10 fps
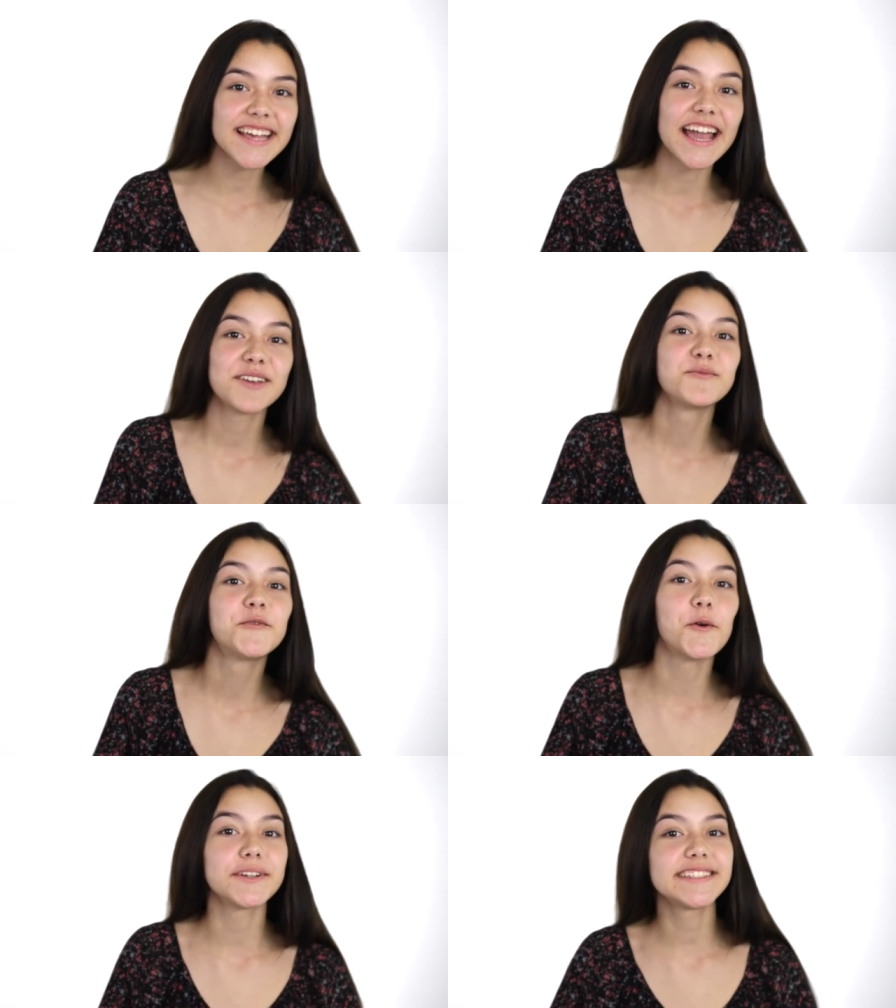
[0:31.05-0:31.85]
I am
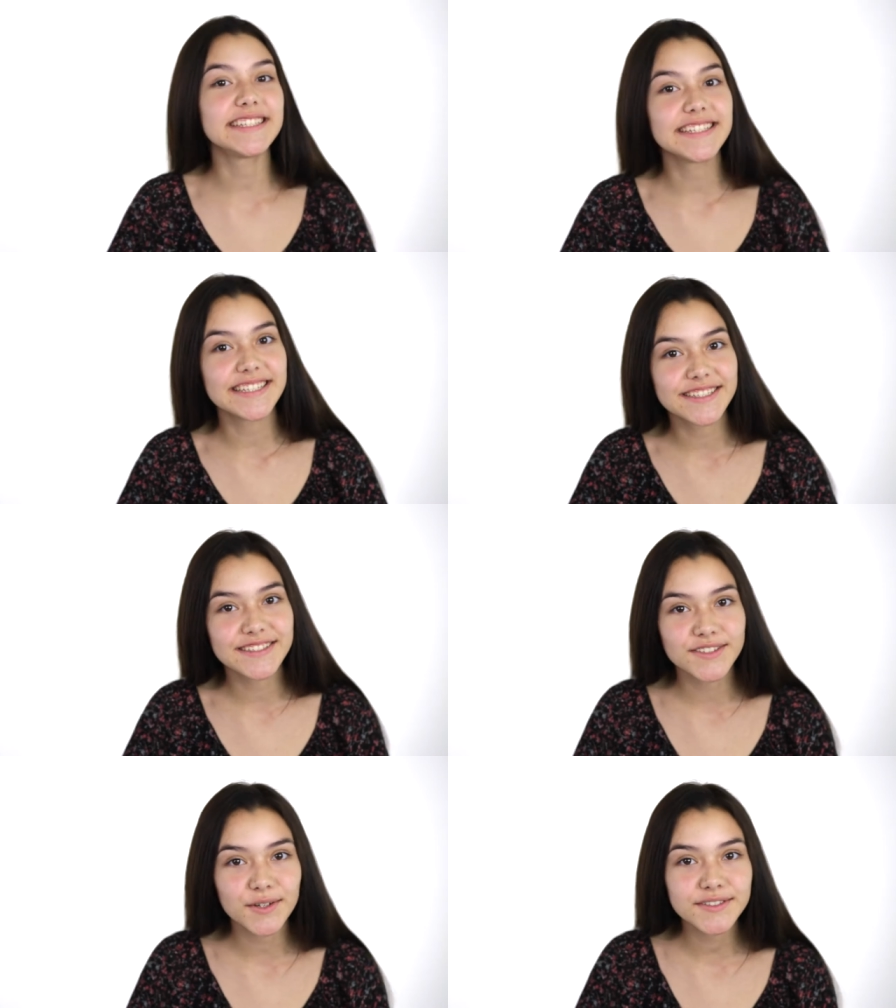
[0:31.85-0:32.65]
14
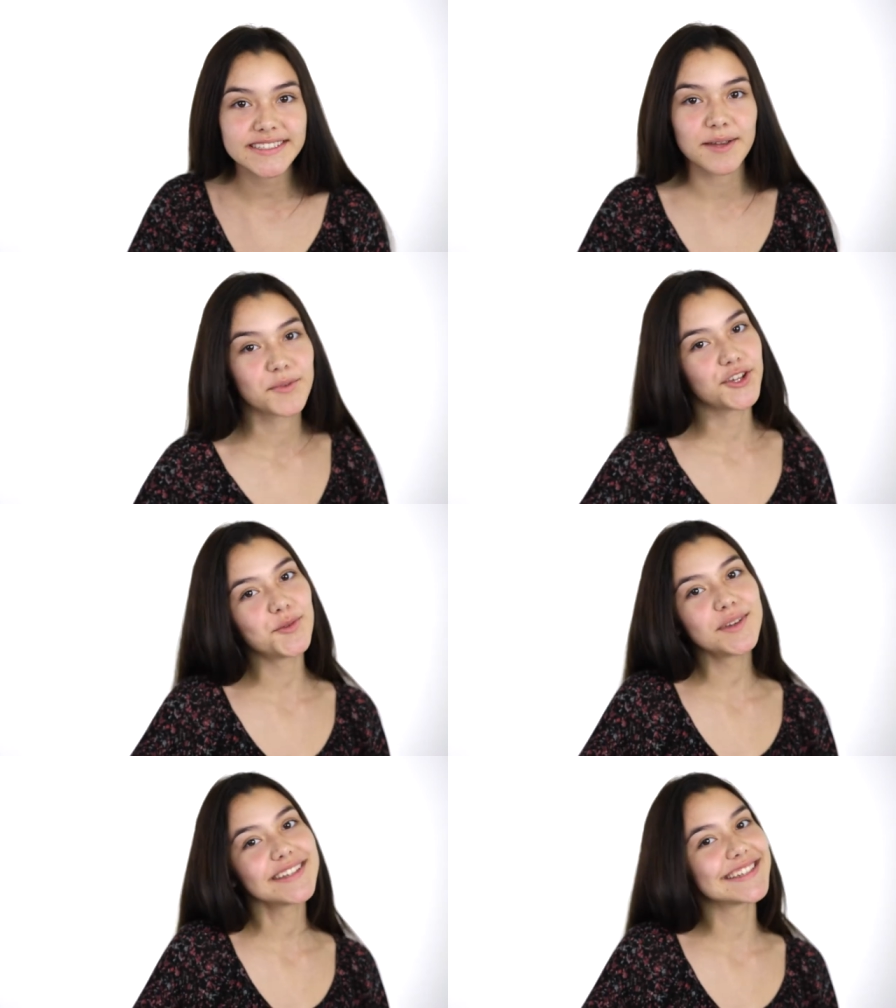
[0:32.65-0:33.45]
years old and I'm
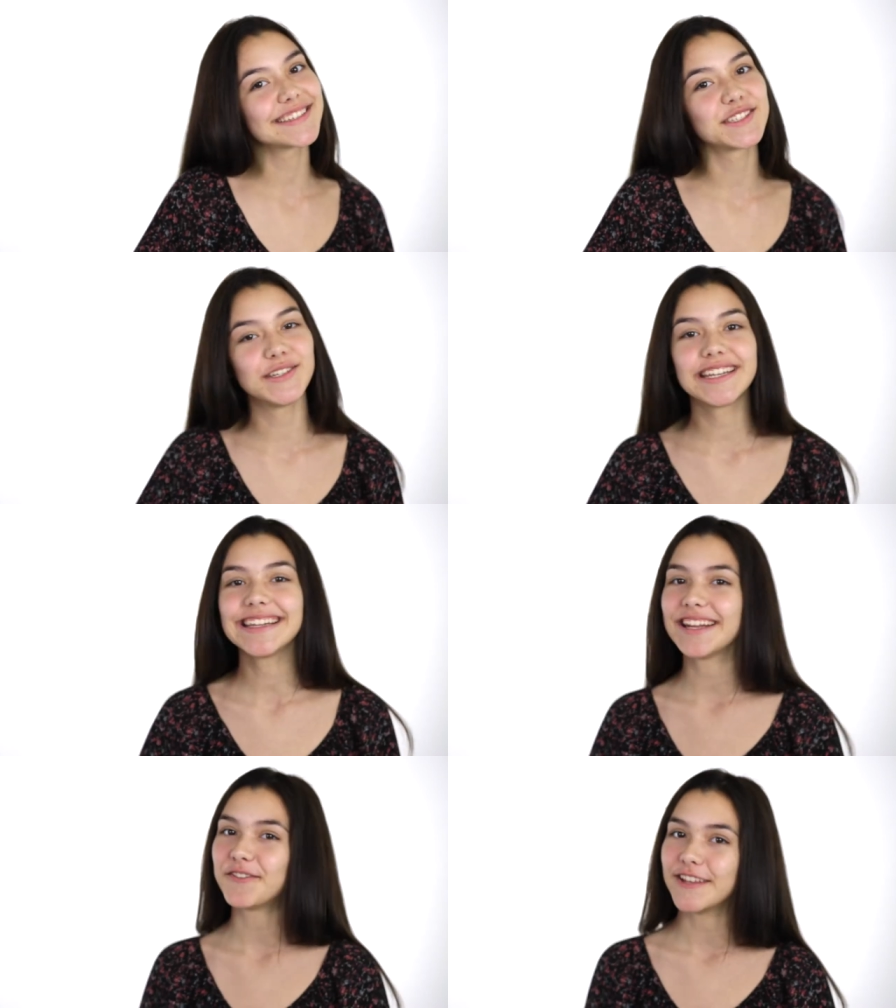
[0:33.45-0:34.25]
Cuban, Costa
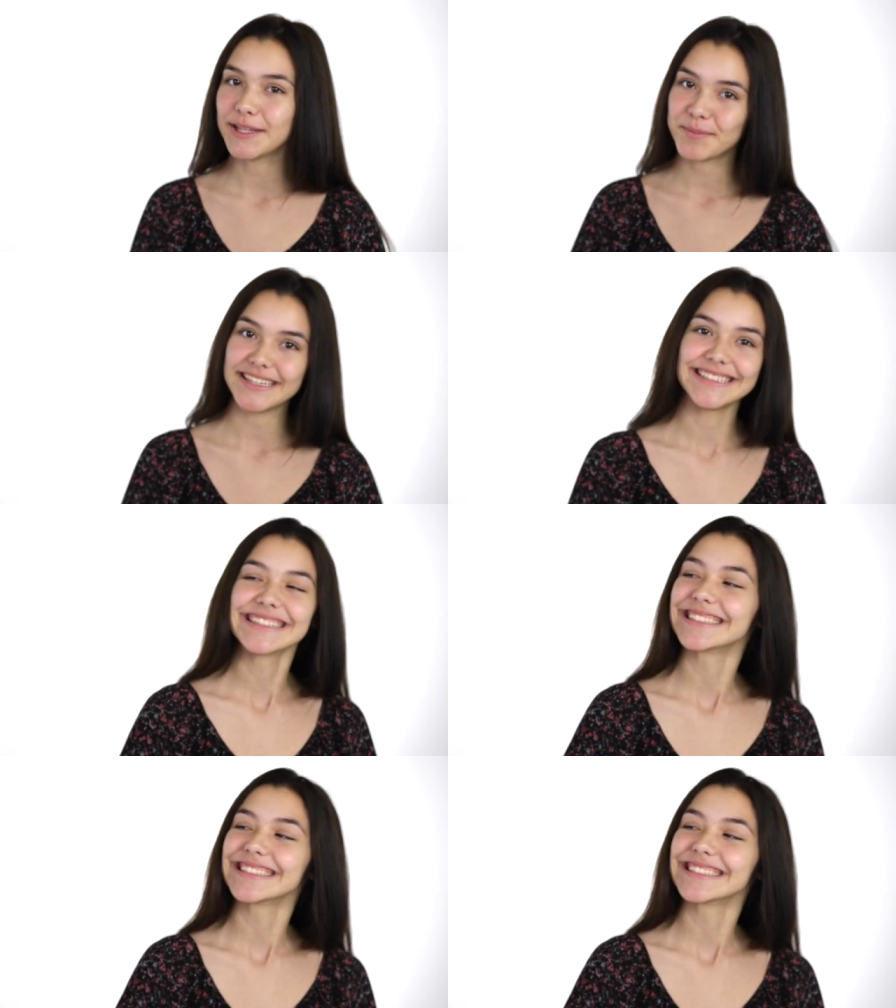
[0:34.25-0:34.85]
Rican, and Philippine.